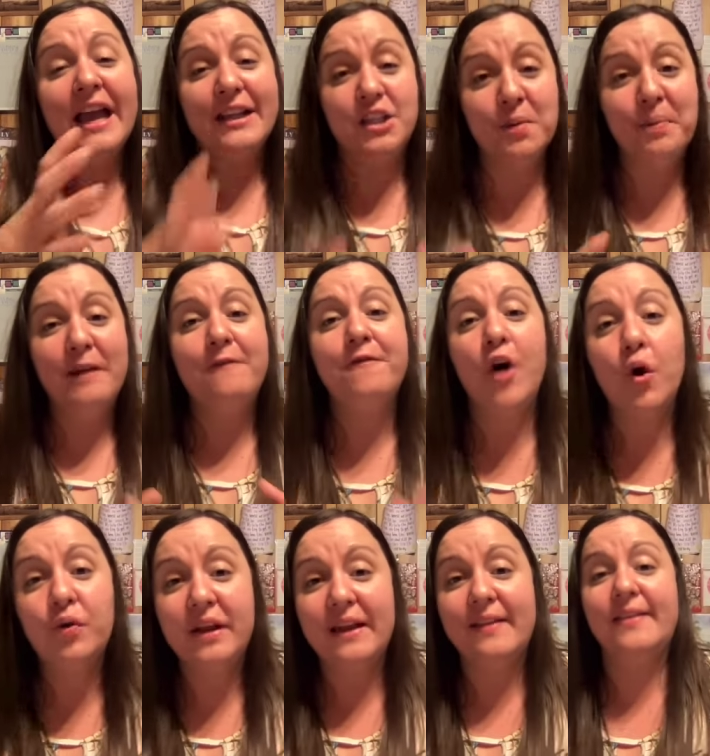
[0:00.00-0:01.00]
to be
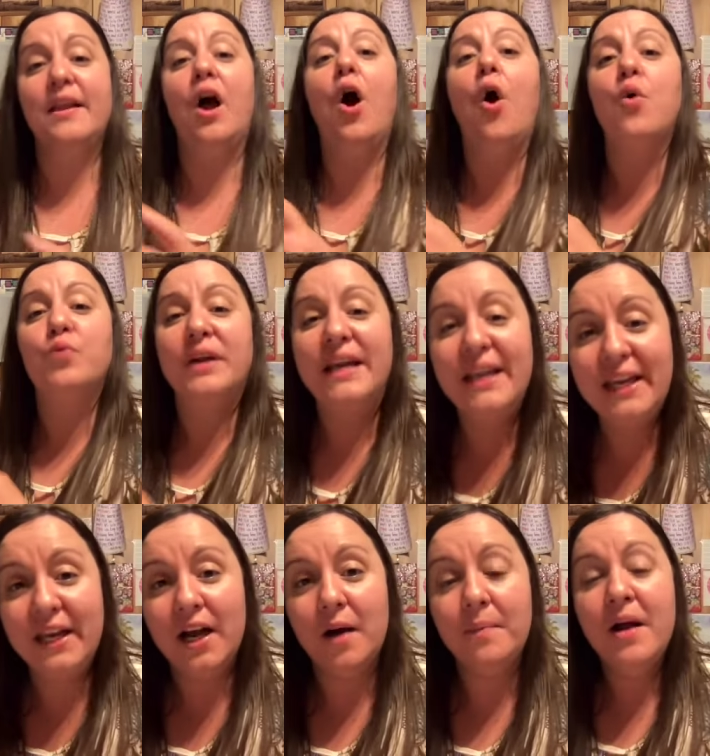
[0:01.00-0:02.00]
focused on
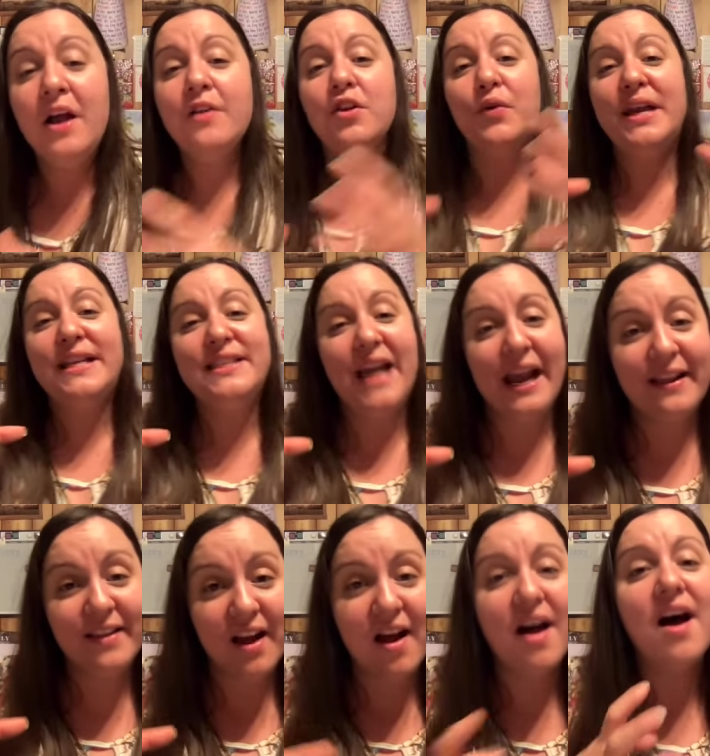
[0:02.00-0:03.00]
him. So he
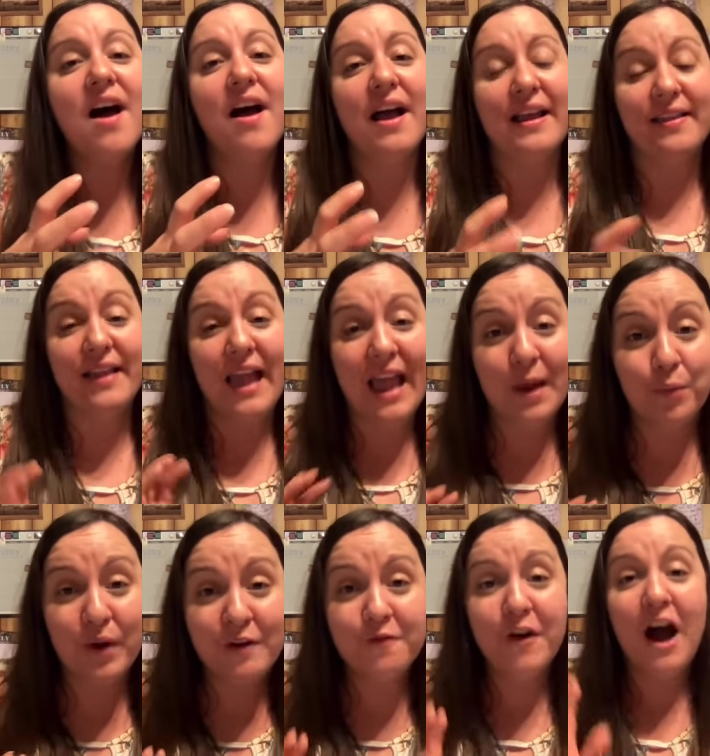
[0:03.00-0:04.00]
takes us and
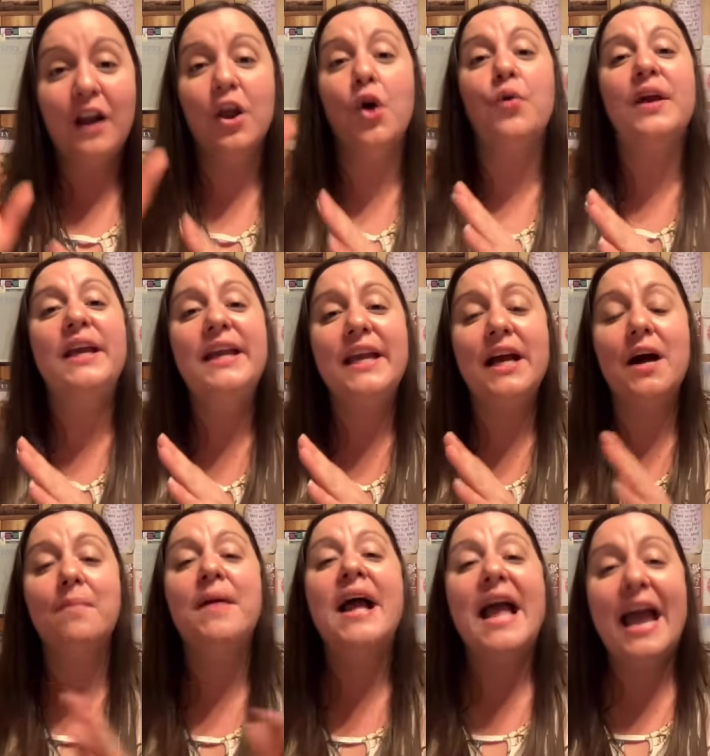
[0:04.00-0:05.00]
we follow
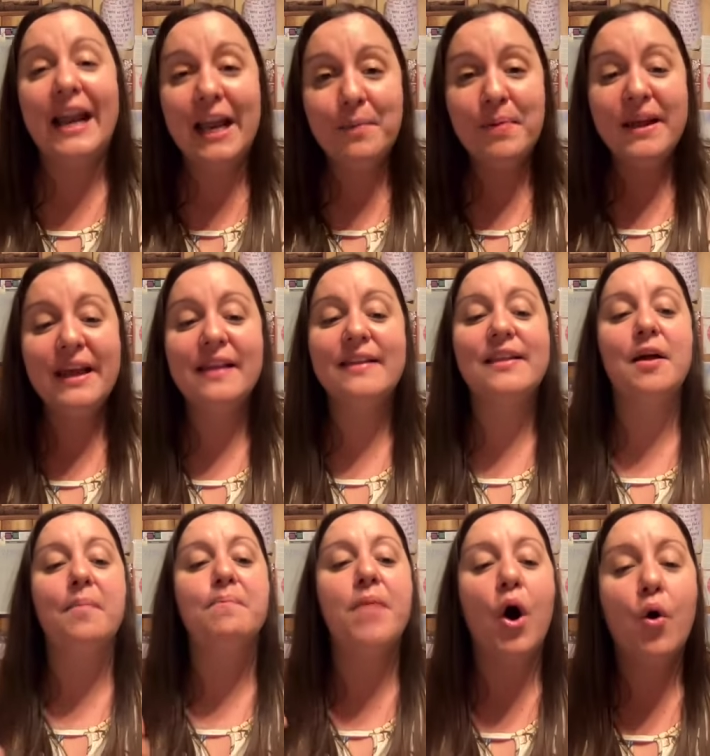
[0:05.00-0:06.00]
him and he begins to
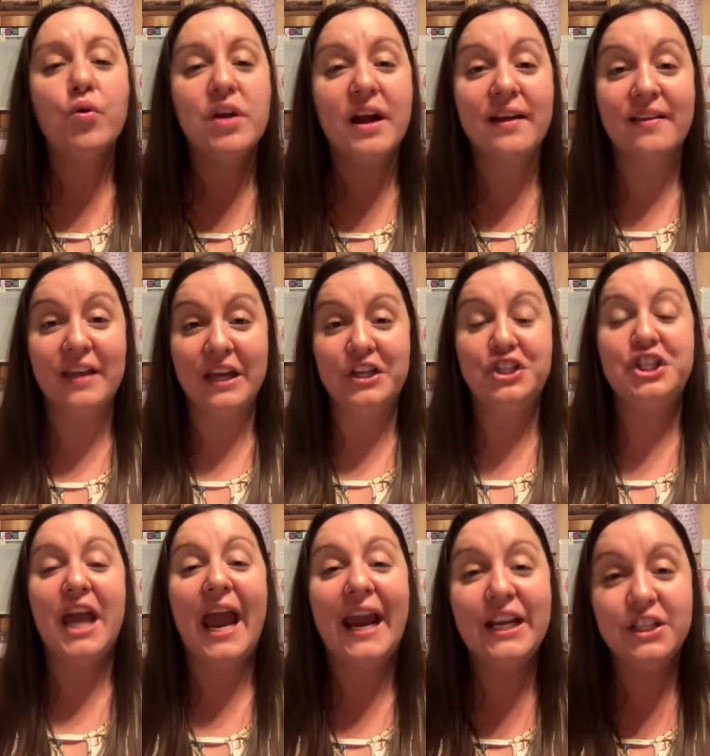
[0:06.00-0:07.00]
mold us and
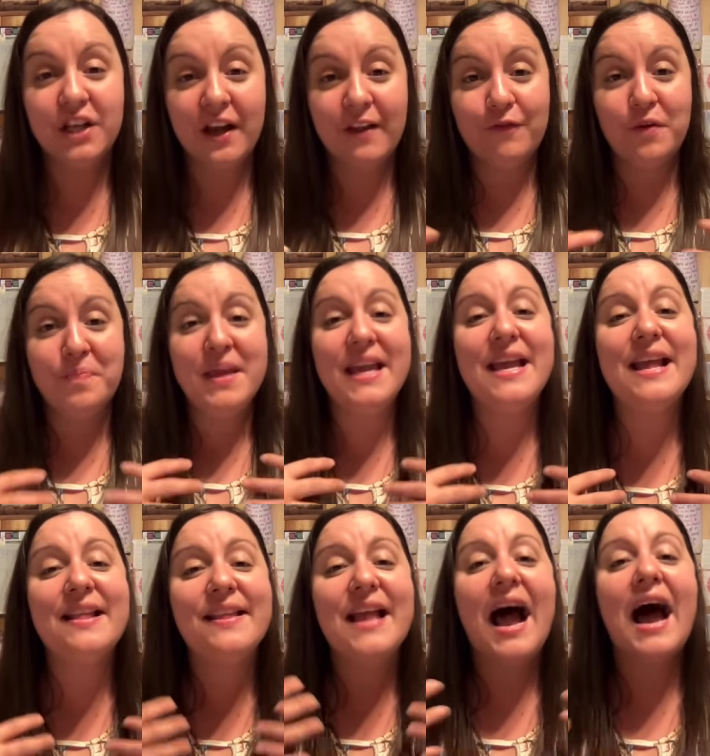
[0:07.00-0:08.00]
change us from the
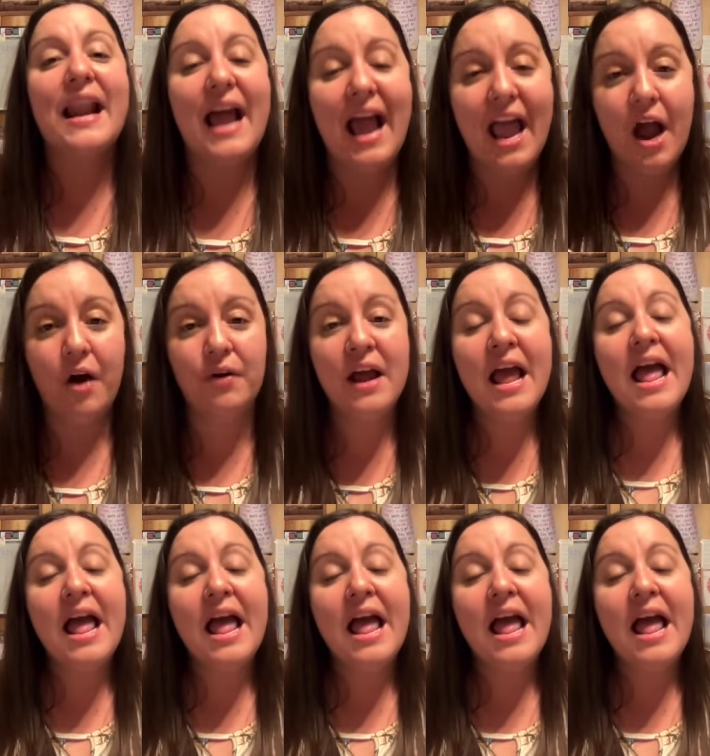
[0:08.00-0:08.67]
inside out.